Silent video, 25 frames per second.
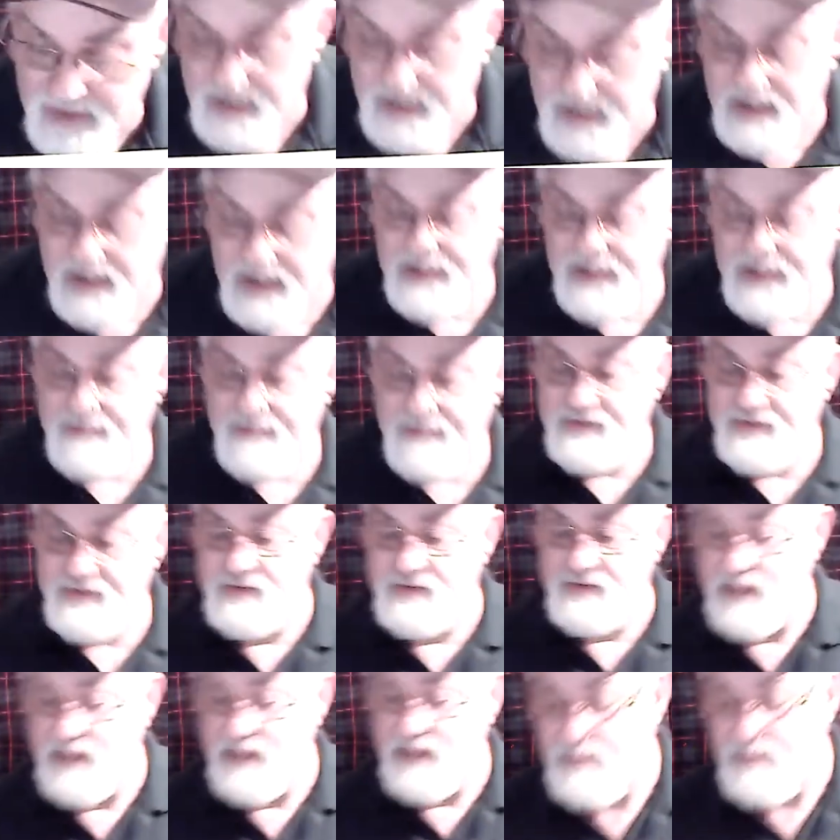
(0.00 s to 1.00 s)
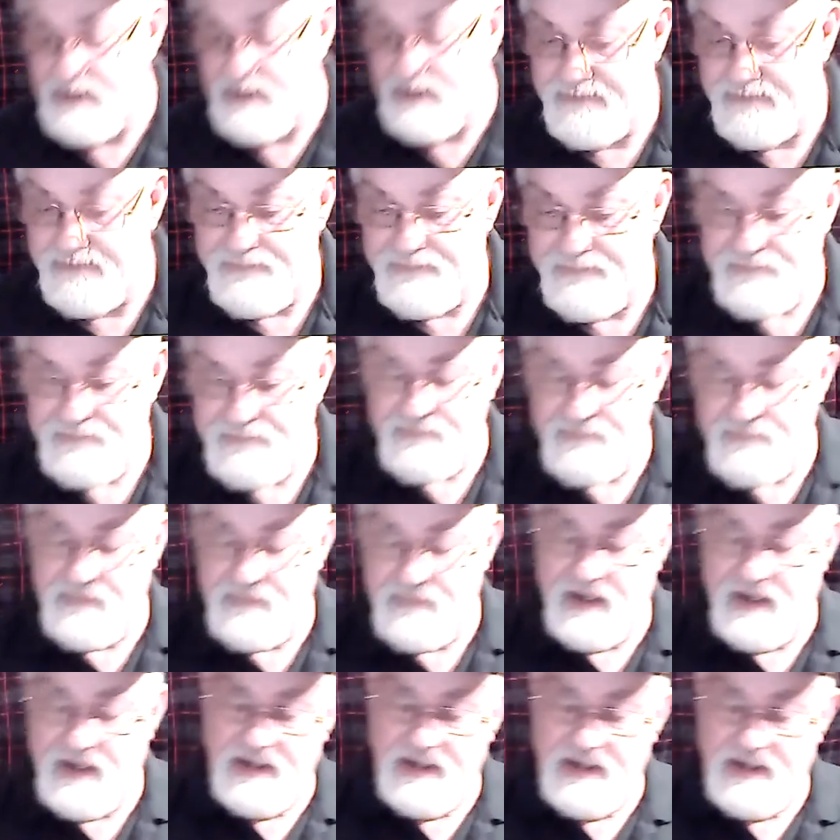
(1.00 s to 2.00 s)
I'd love to do that, mate.
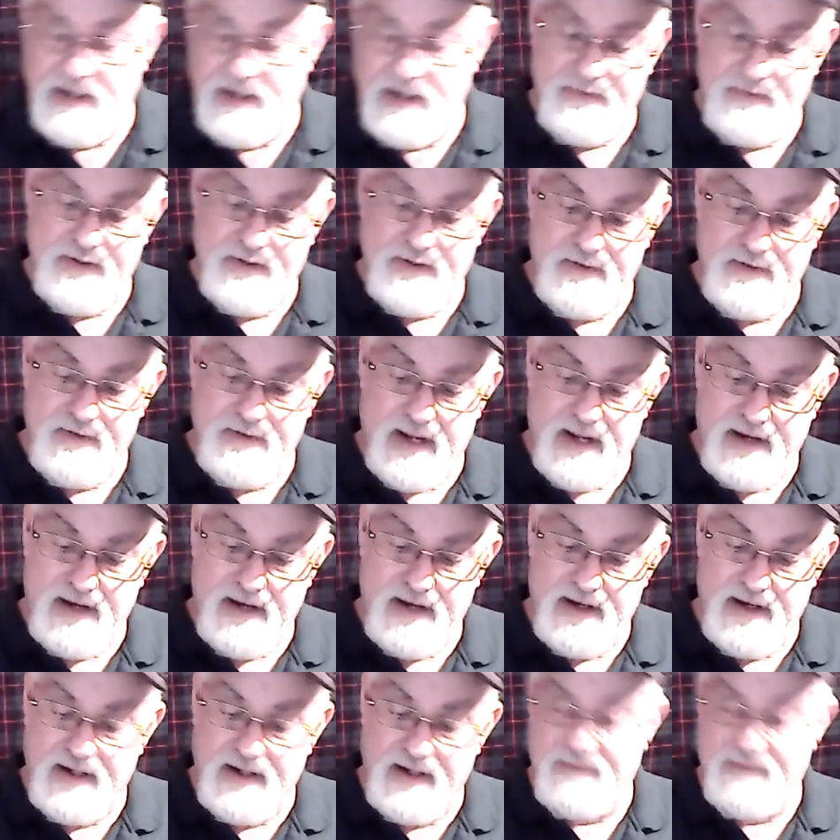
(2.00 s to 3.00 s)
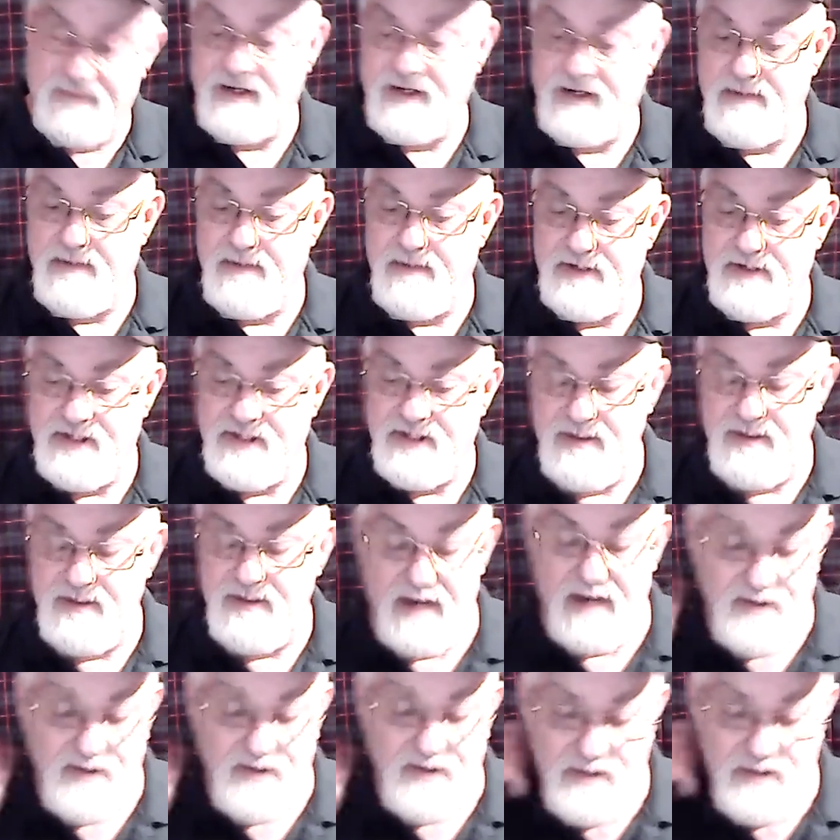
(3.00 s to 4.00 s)
I'd love to do that. I'd love to come and see you,
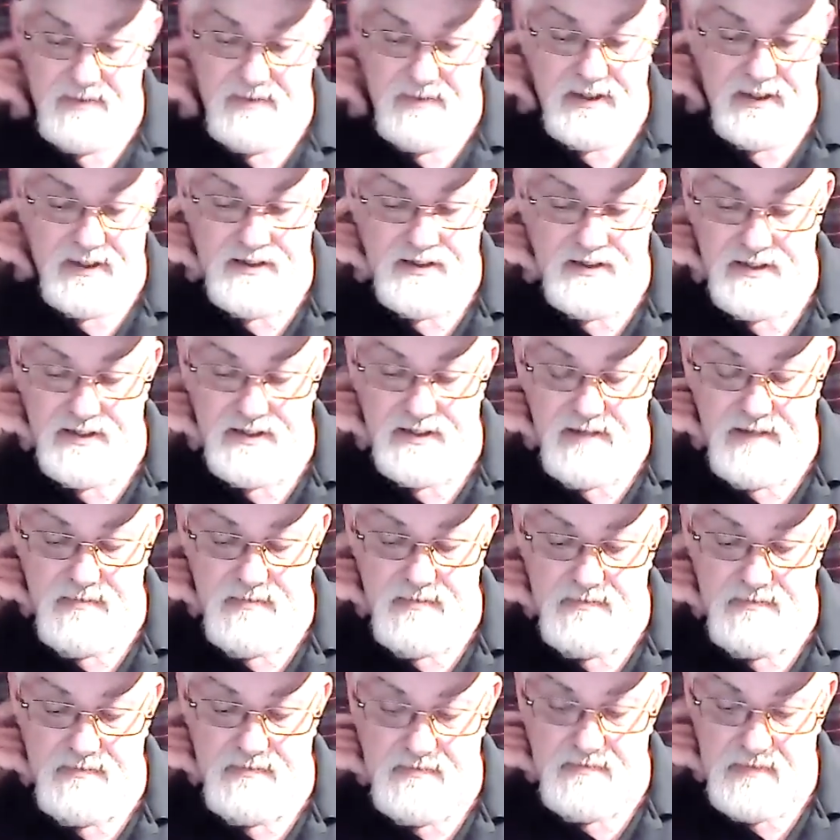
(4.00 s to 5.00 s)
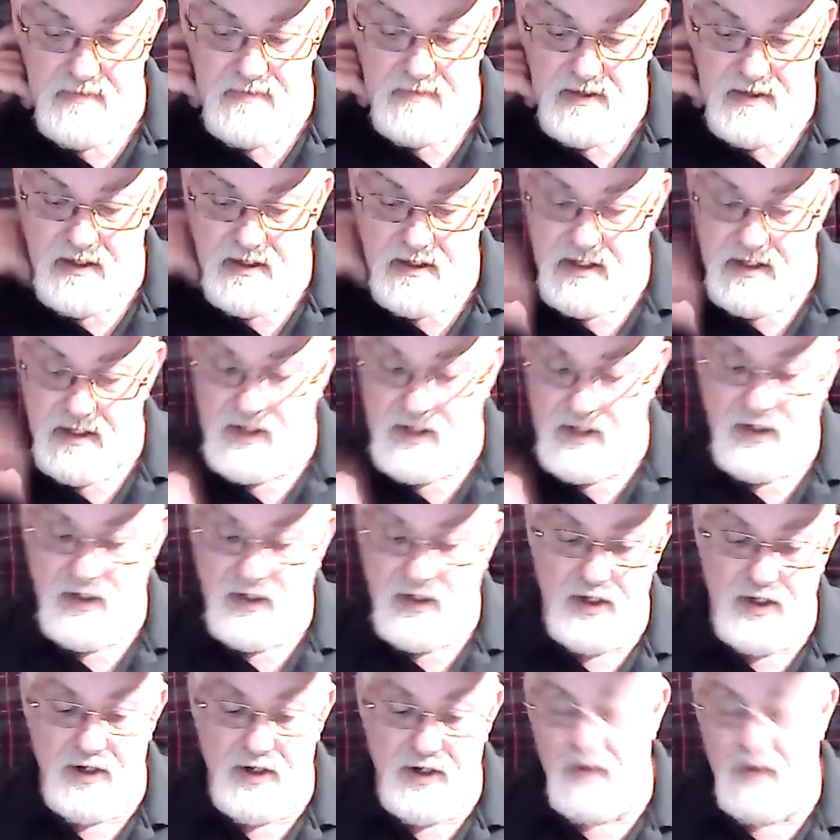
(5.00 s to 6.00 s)
actually, because
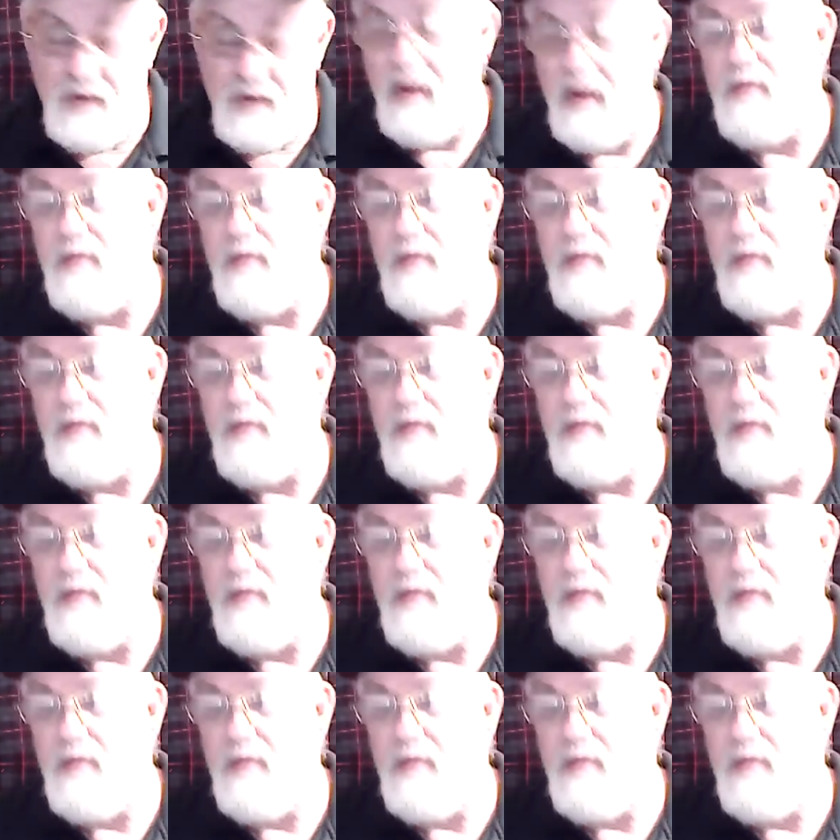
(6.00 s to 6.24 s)
you know,